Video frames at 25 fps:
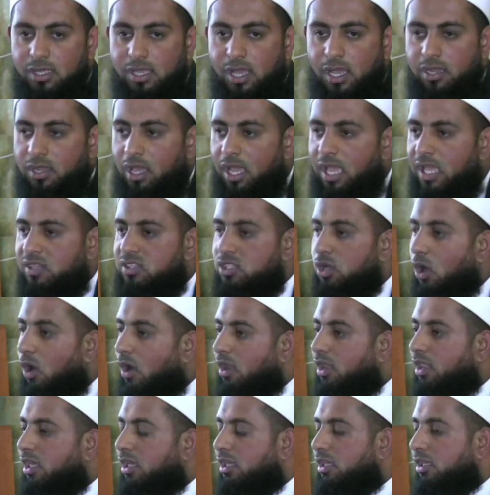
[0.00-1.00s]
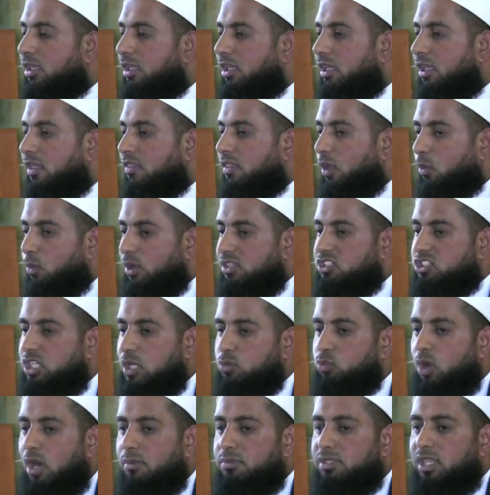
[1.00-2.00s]
And I had the honor that when
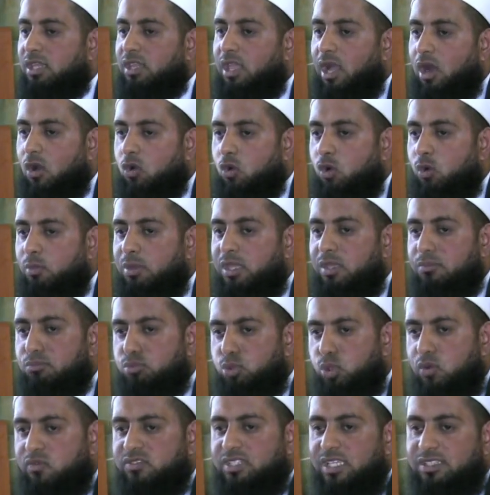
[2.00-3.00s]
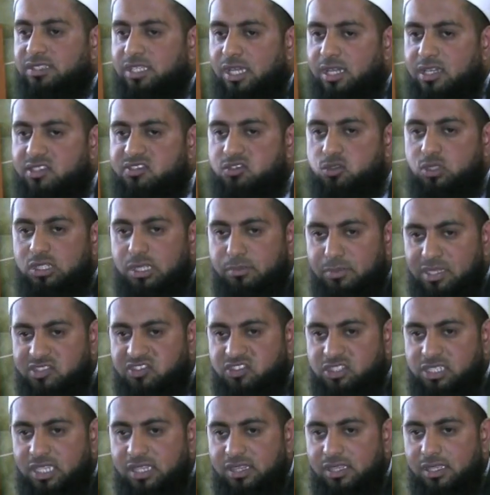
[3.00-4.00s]
Shaykh Muhammad Yaqoubi moved the dars to the
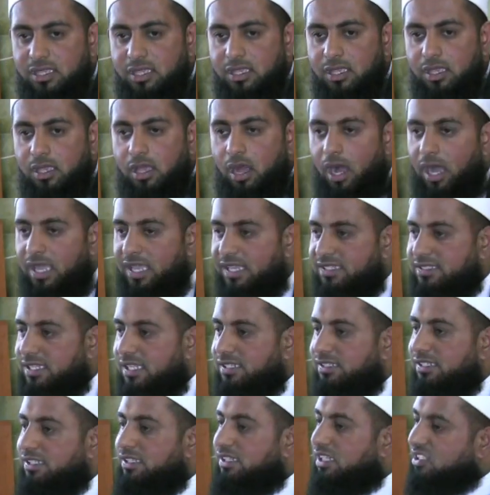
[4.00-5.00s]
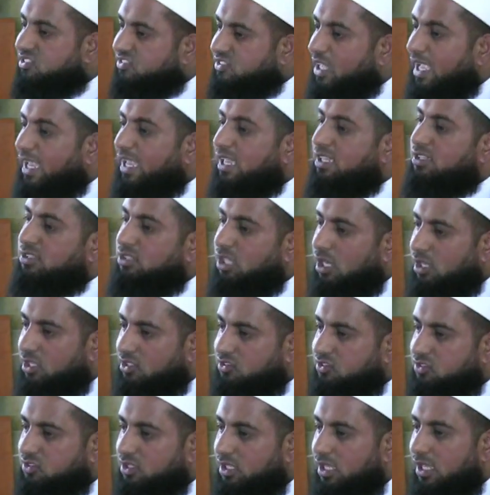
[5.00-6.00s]
masjid, I attended the second
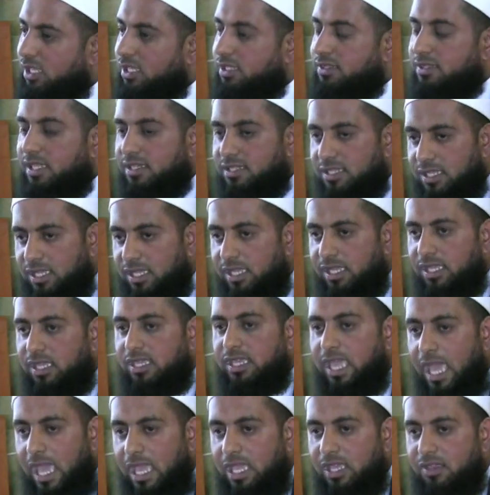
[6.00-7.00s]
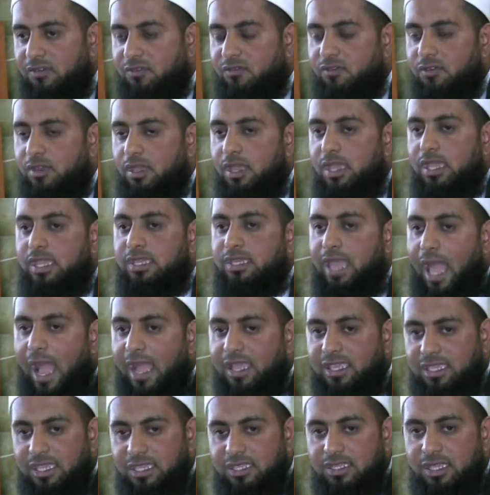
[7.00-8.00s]
dars that he gave in
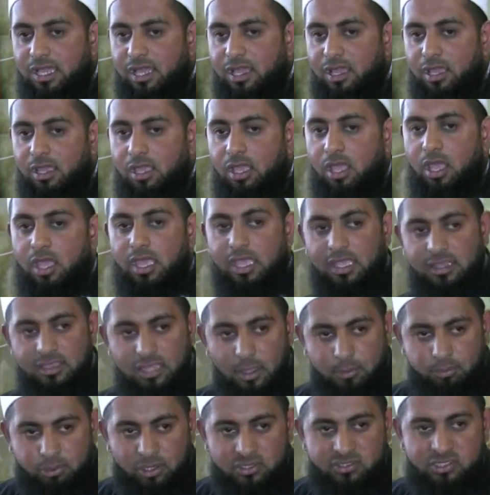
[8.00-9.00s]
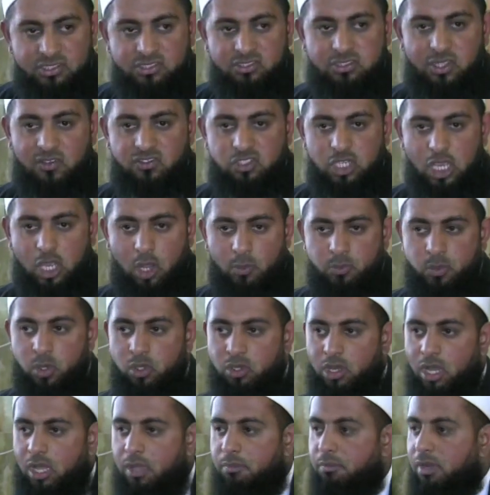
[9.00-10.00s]
Aqidah in the presence of Shaykh
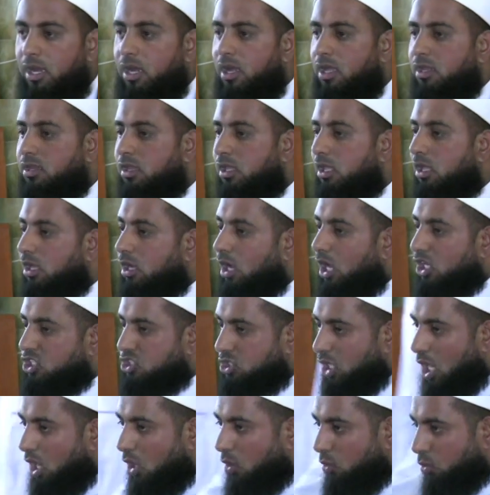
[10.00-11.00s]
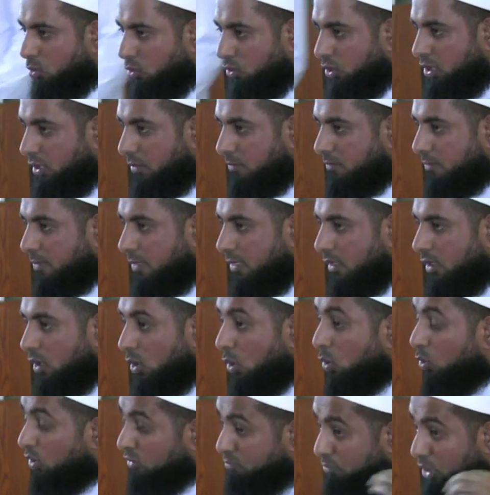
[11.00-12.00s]
Abdul Rahman al-Sharuwi,
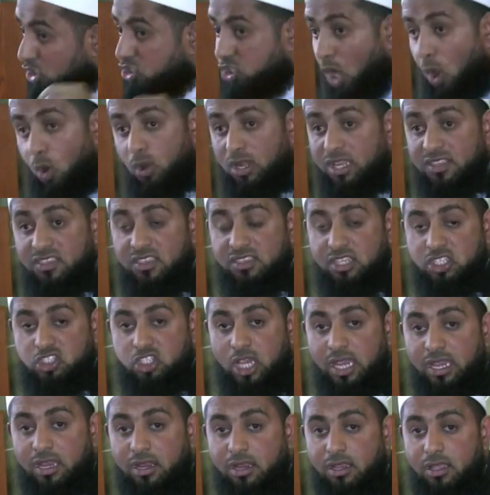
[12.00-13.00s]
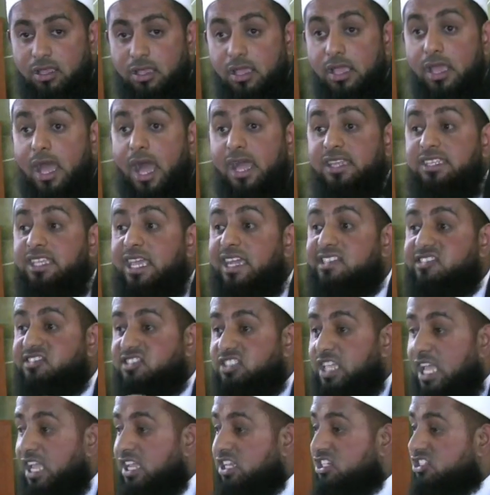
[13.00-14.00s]
who was much older than the Shaykh, and he
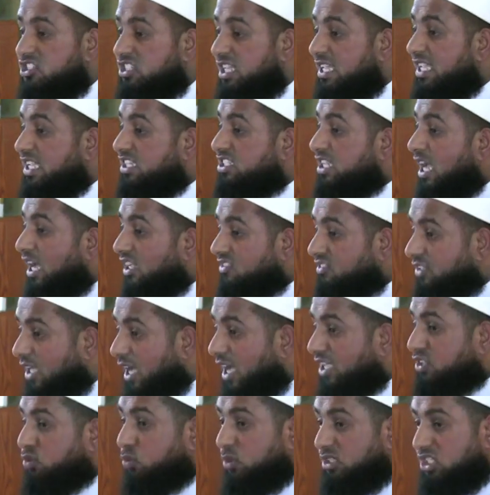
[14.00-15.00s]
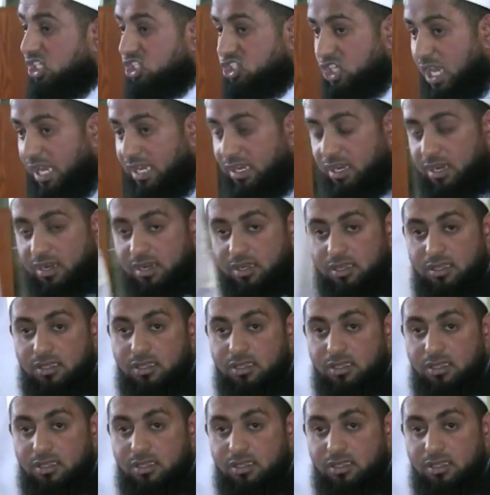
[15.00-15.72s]
exchanged ijazat with the Shaykh.